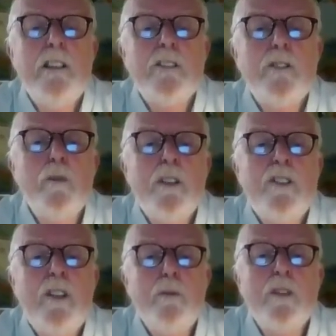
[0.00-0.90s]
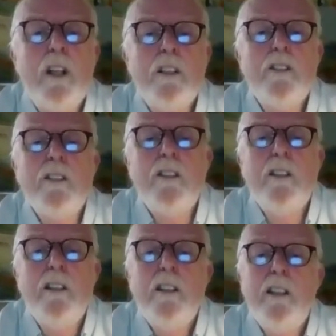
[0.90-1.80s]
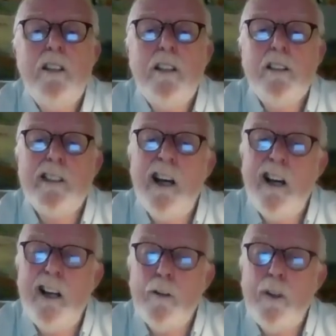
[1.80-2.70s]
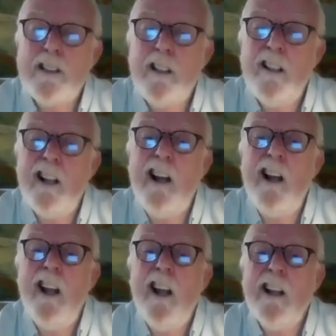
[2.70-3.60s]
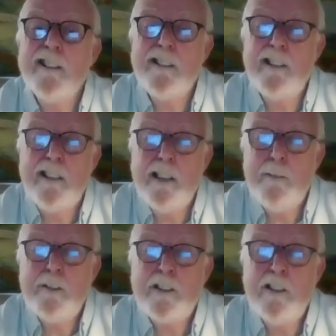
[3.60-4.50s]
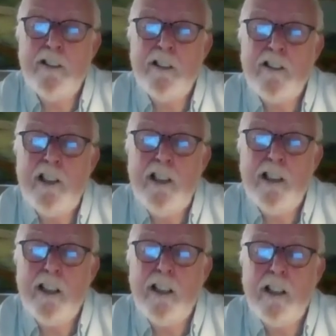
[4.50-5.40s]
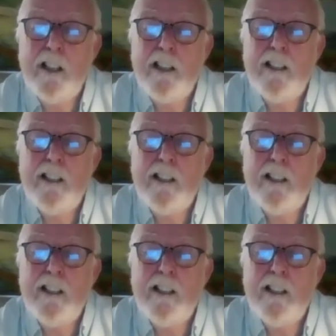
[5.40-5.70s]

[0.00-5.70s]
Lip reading: To which he was answered, "Nah, we's all Elliots and Armstrongs here."